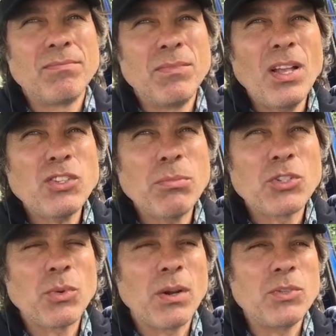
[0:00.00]
not so
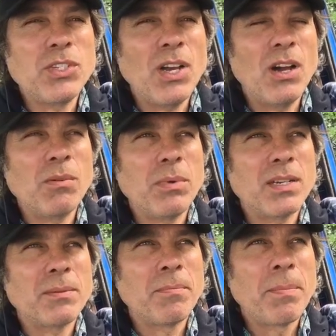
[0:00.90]
much when I was young,
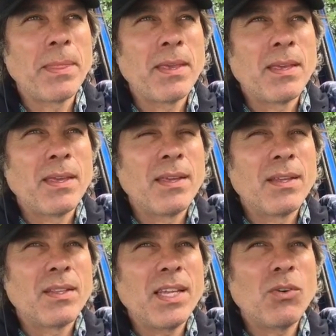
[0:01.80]
but
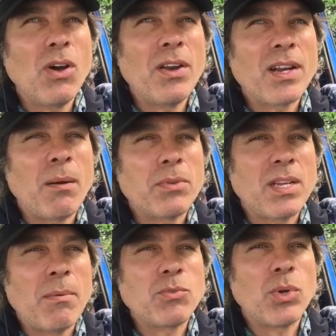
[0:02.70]
later on a couple
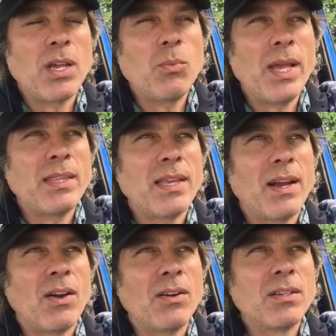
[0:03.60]
times when I went
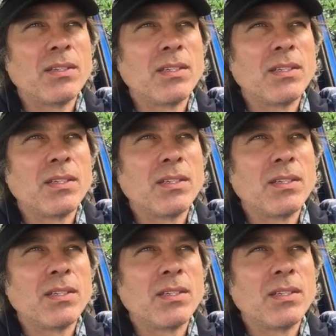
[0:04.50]
there